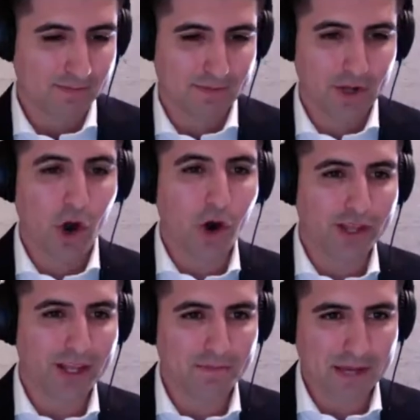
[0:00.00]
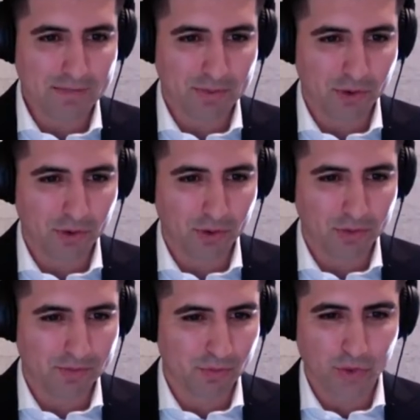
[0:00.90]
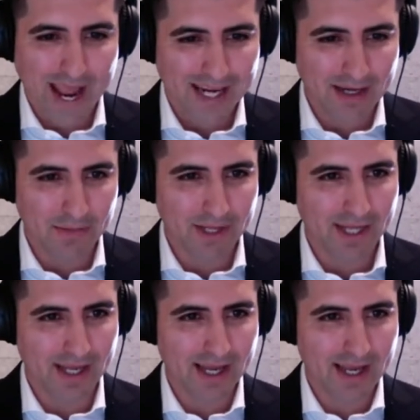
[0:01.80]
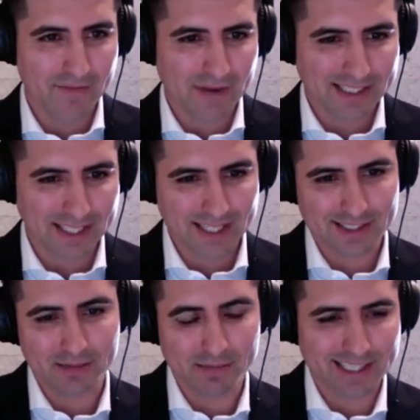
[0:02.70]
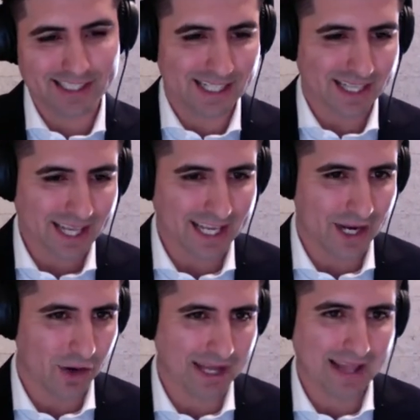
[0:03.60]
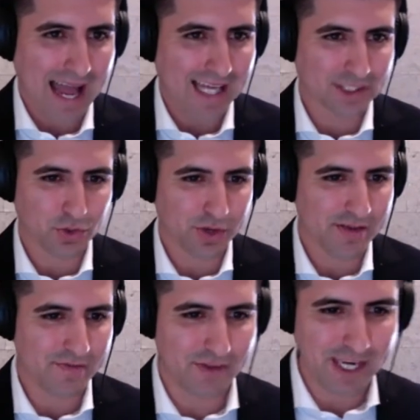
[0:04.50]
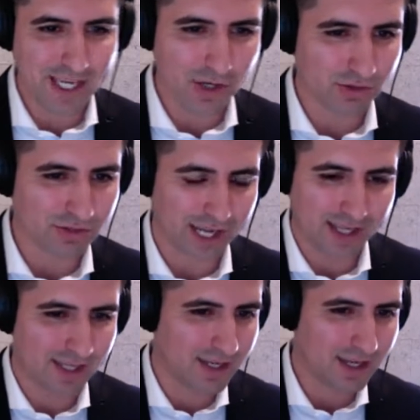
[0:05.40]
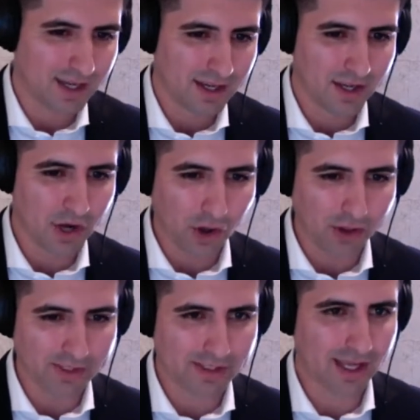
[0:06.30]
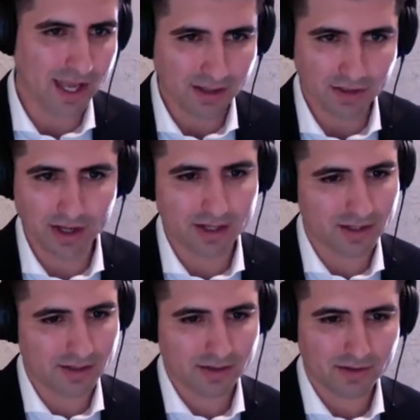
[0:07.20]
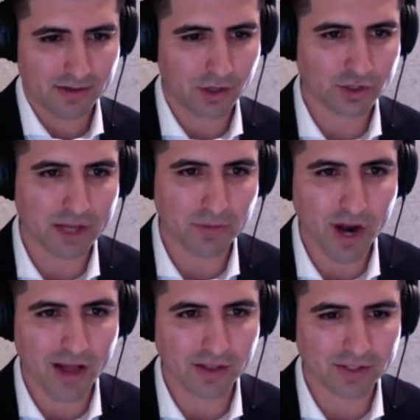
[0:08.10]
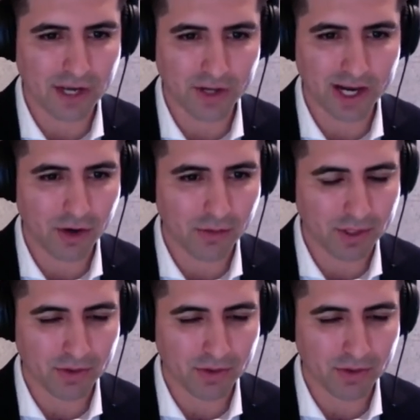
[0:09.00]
calling people randomly, if I see that somebody's clicking on my last three videos, I can call them and say, hey, look, Jose Morales, how can I help you?